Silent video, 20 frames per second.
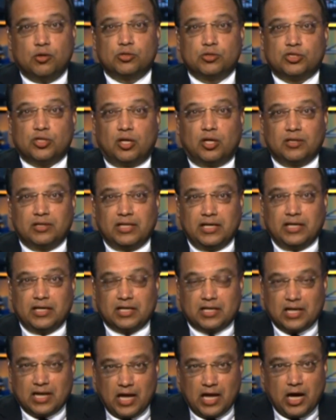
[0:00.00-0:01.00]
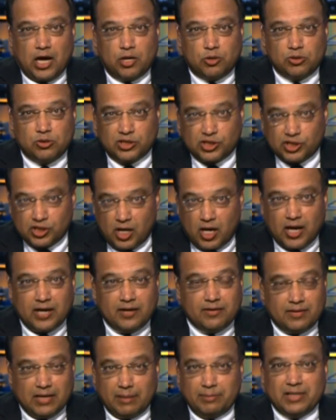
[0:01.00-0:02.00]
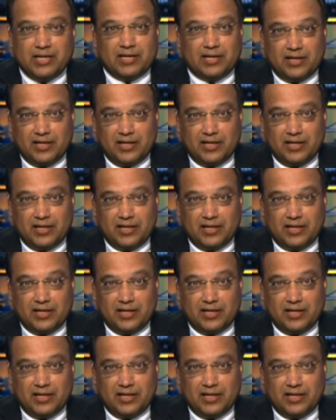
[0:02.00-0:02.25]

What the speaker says: It goes on the cloud side